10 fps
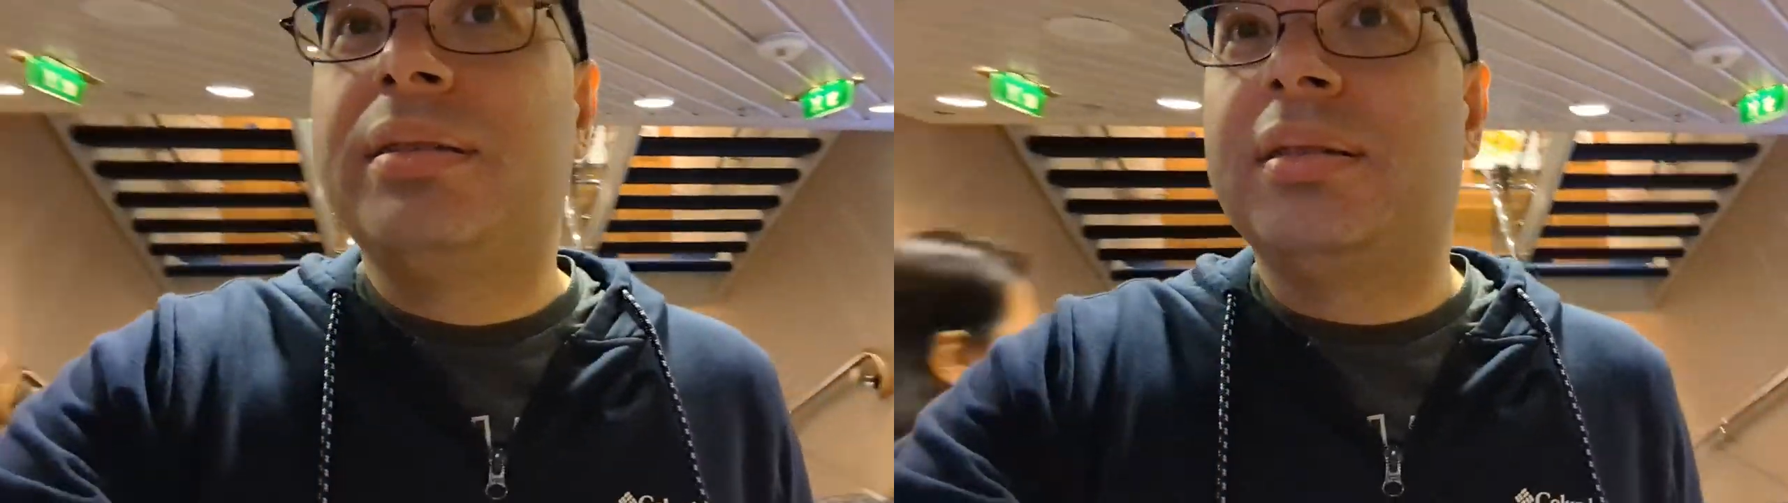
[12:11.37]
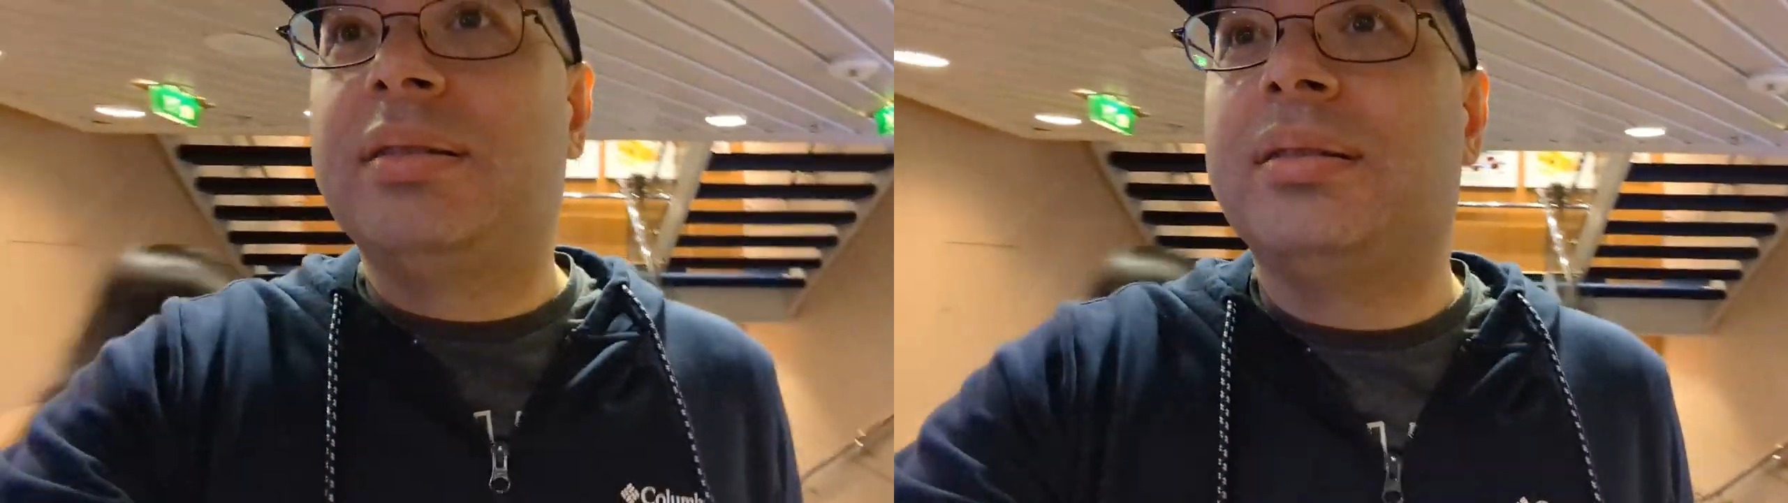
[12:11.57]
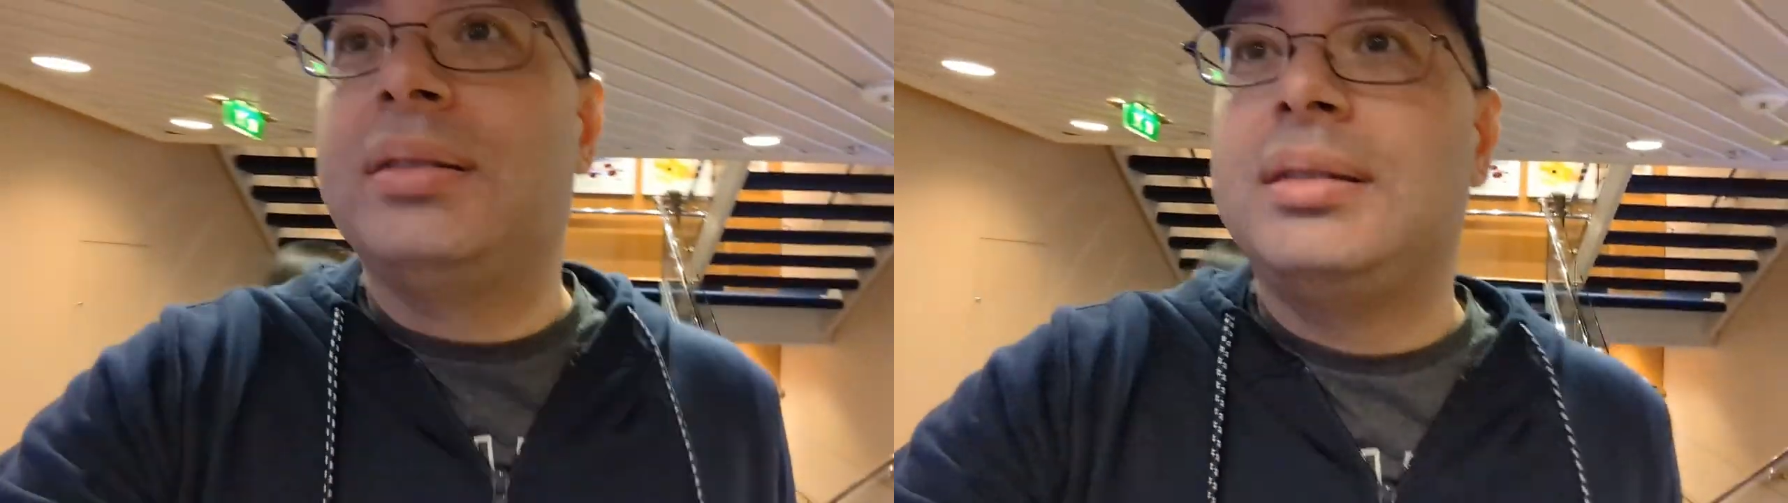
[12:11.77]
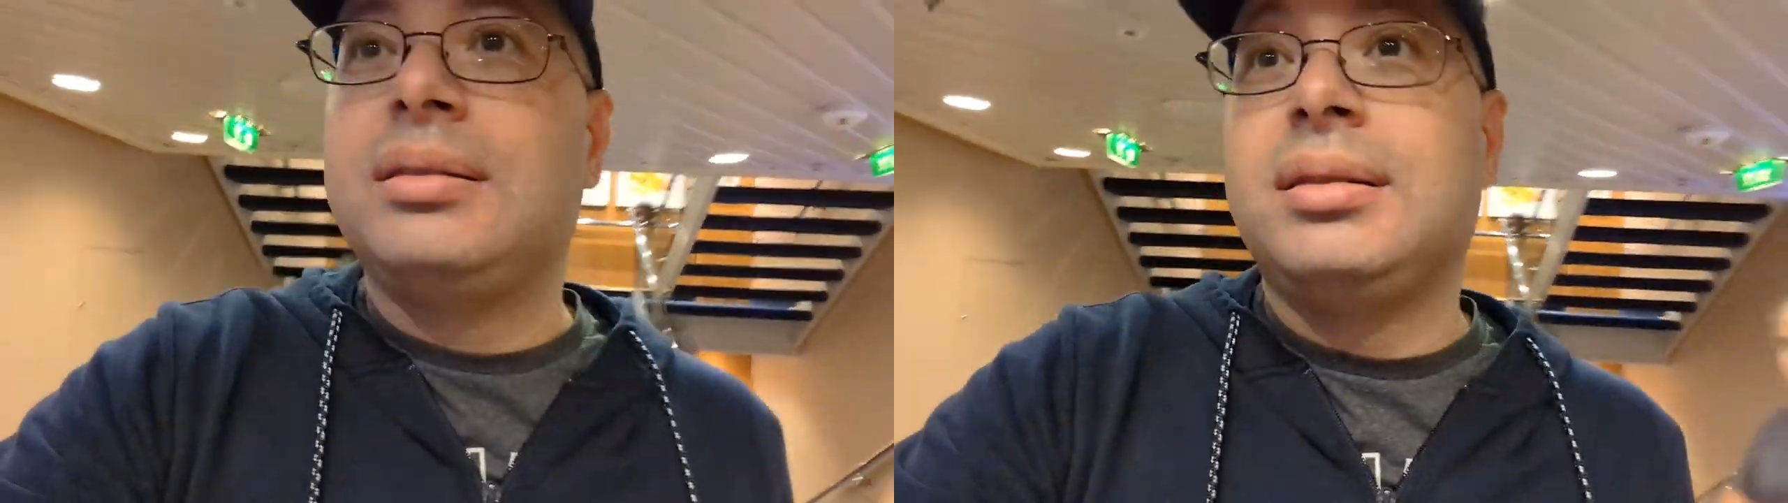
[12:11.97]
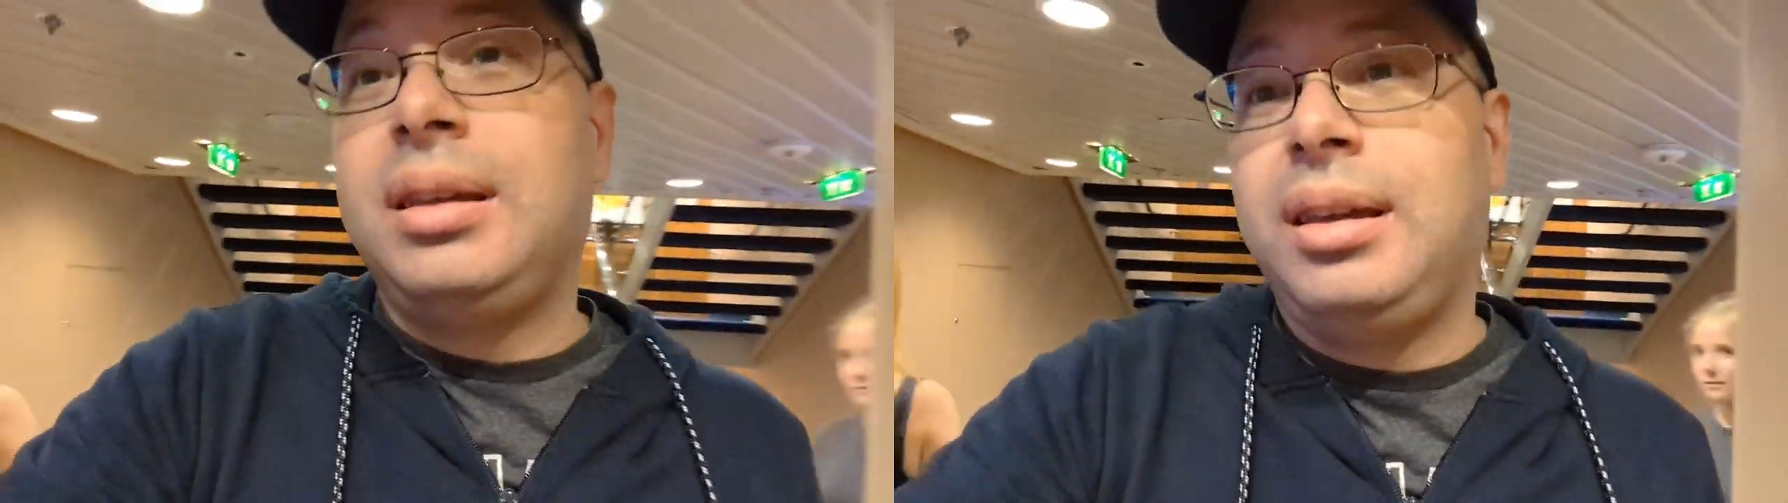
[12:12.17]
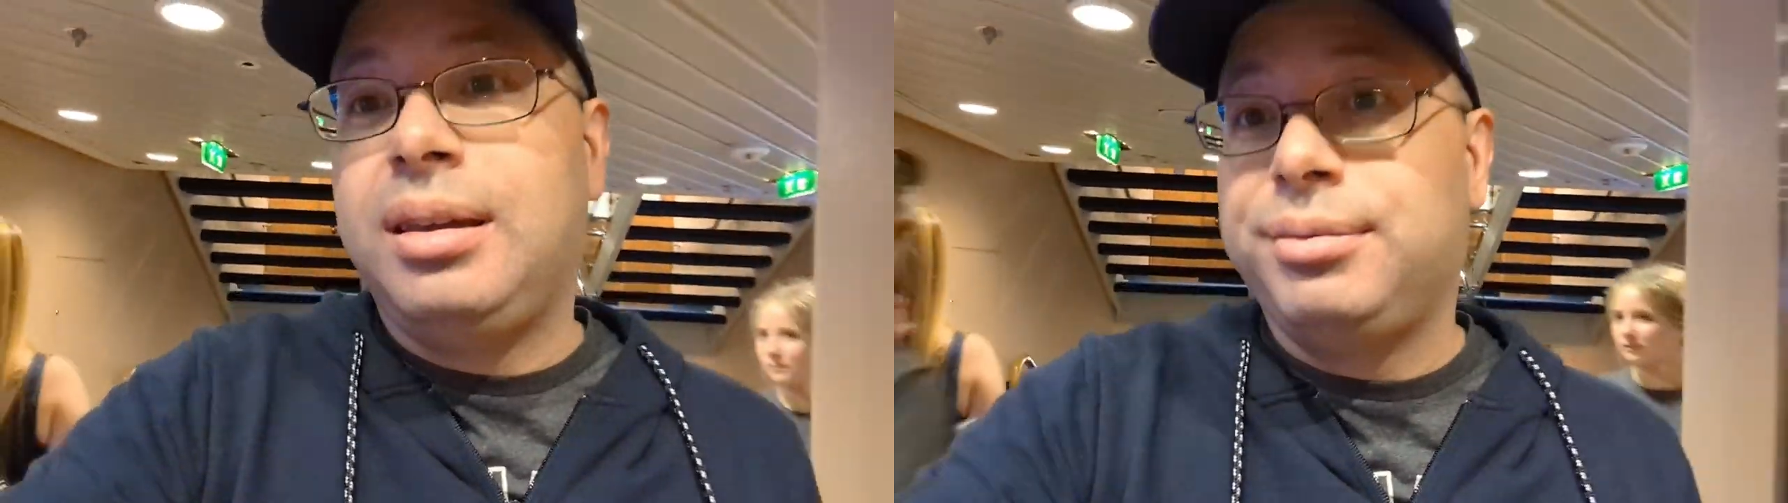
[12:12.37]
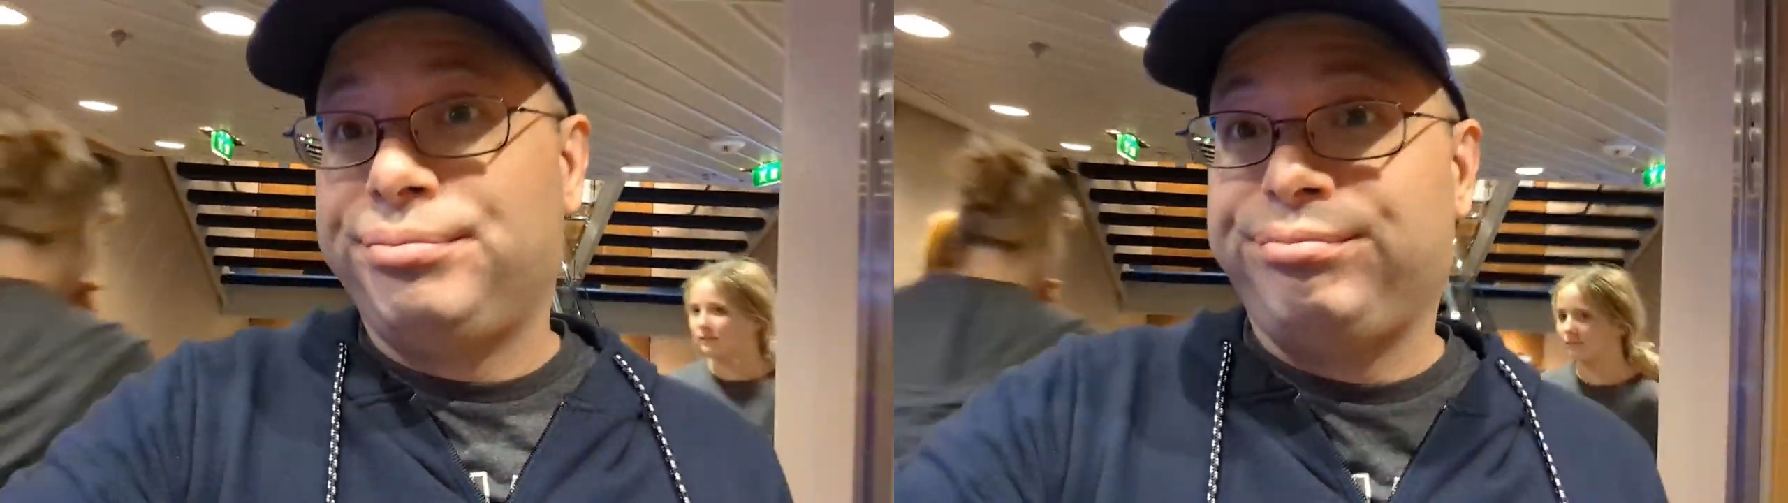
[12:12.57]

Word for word: to see